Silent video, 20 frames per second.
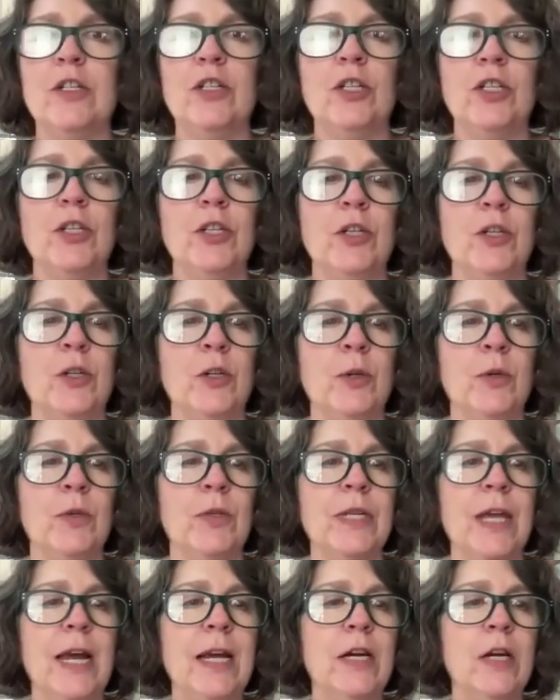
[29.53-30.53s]
to
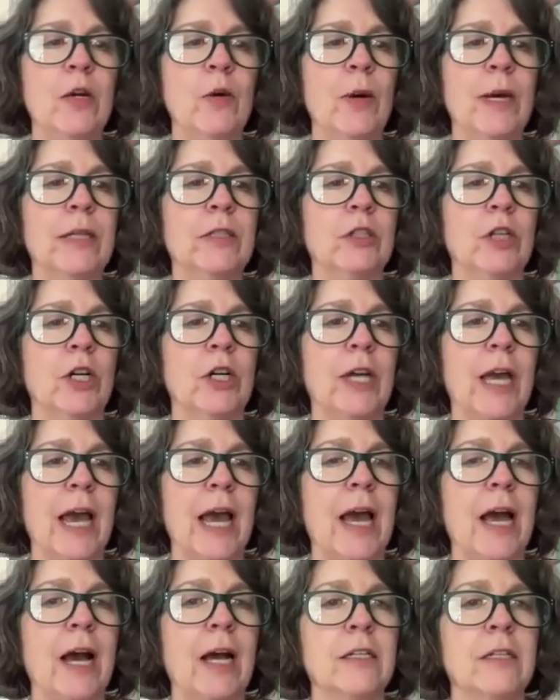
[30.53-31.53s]
take a quick look
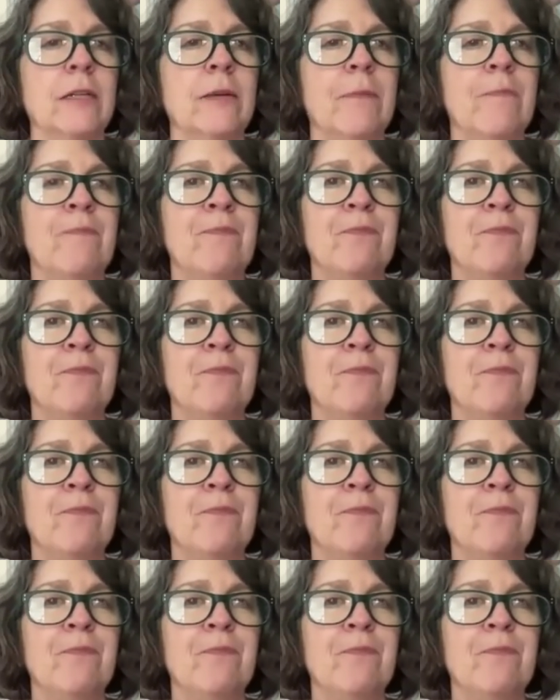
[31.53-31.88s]
at